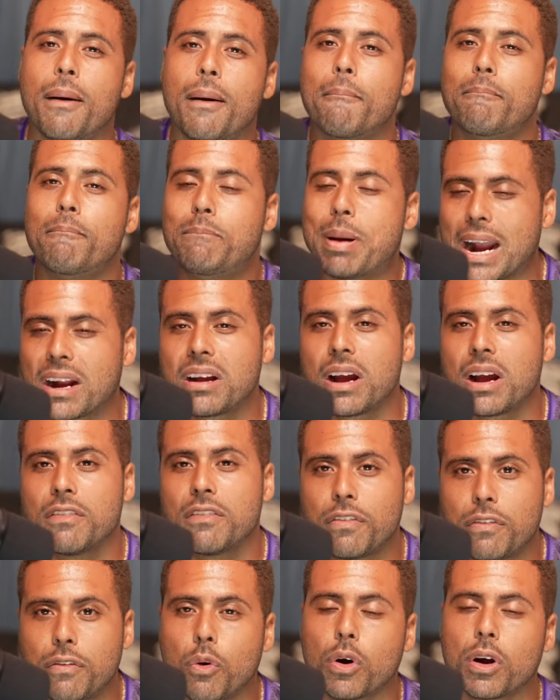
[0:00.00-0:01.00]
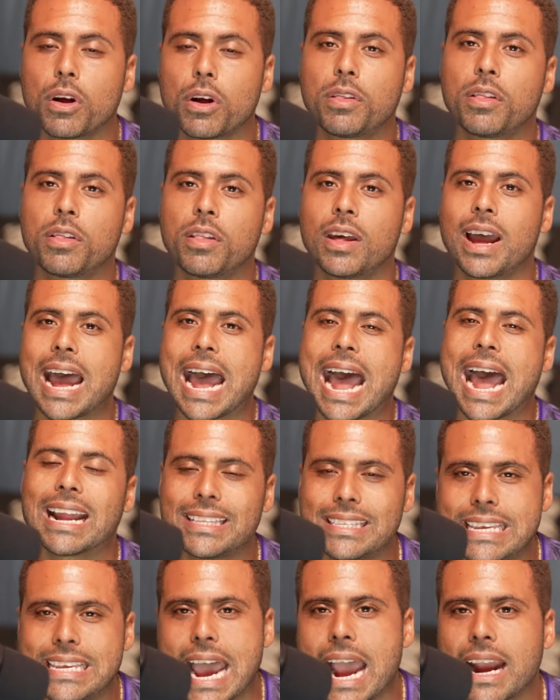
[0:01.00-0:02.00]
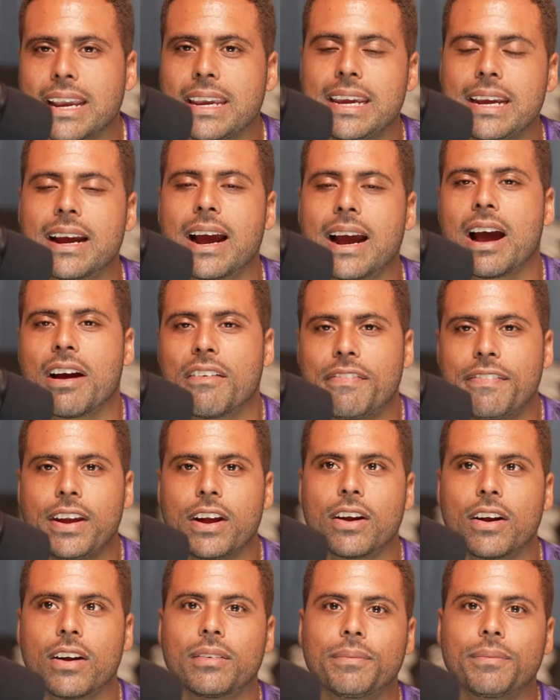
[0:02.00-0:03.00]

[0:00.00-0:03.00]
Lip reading: back-and-forth, attacking affair.